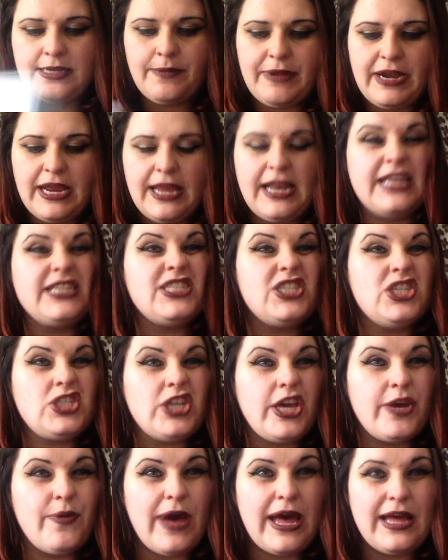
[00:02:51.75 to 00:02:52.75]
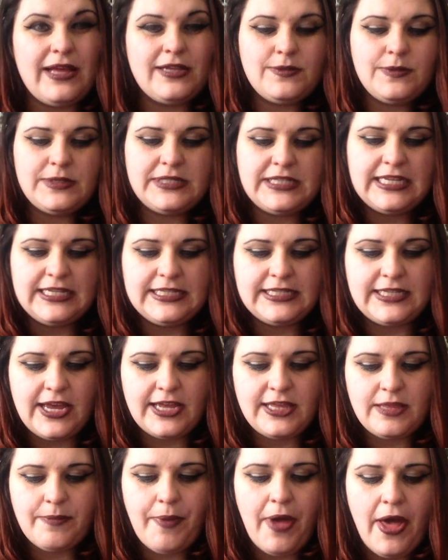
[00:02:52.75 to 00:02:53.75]
in a minute. Let's just show you what's
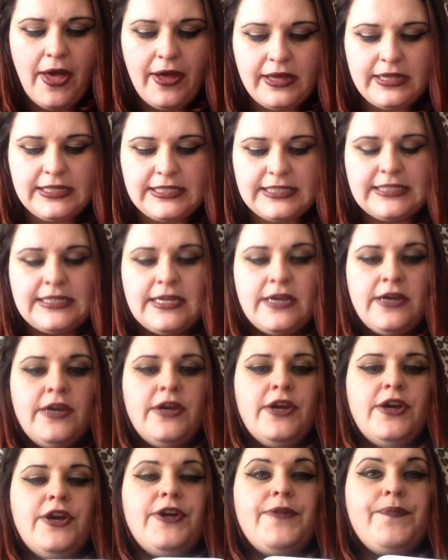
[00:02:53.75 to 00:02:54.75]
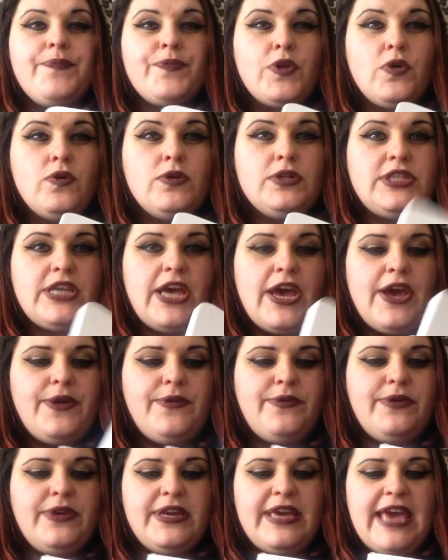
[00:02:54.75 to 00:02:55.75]
inside the box.
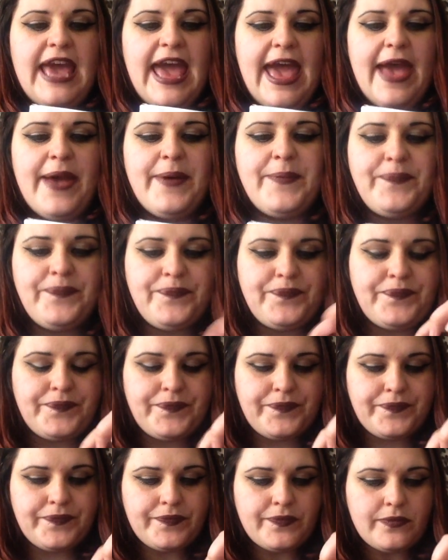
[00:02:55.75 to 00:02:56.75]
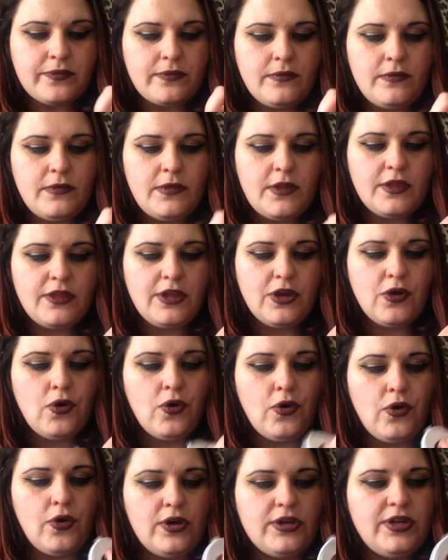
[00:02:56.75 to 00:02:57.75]
Also, you get the
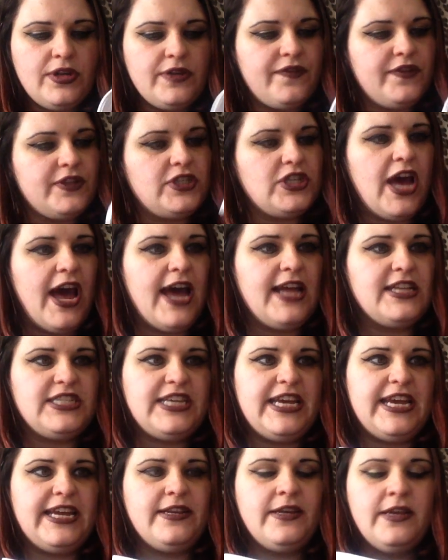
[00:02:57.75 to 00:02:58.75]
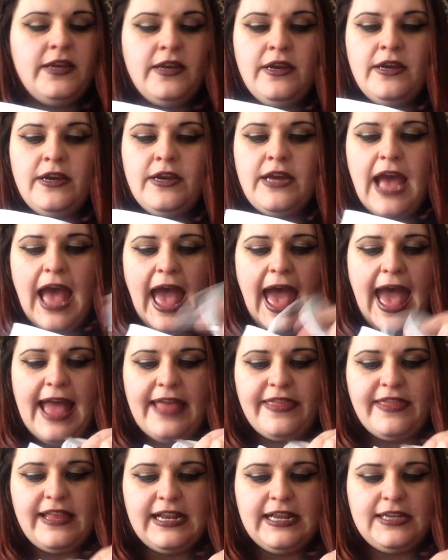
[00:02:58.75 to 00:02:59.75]
cord for charging
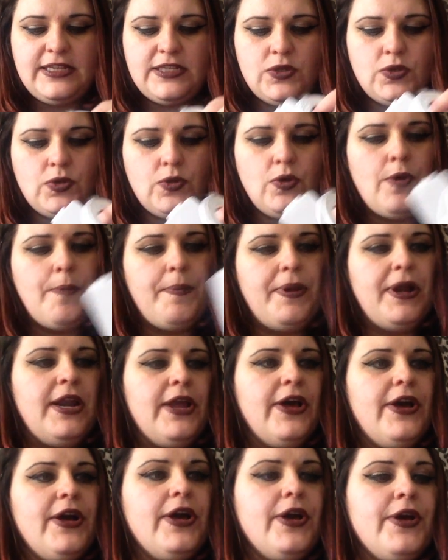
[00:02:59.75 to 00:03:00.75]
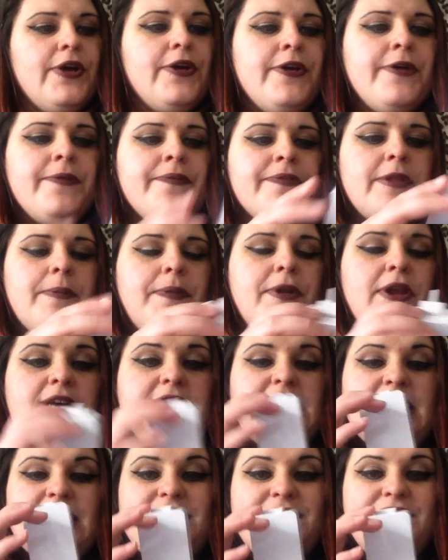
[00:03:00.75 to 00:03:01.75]
and the little plug. The
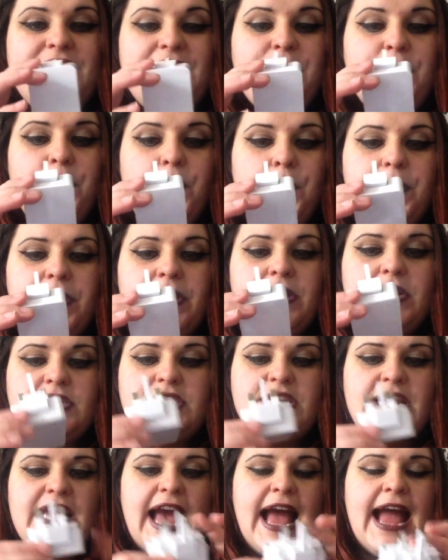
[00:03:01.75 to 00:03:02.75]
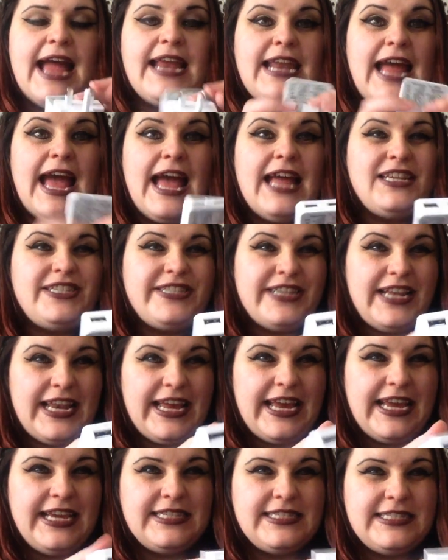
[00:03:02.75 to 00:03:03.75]
plug's actually really cool because you can actually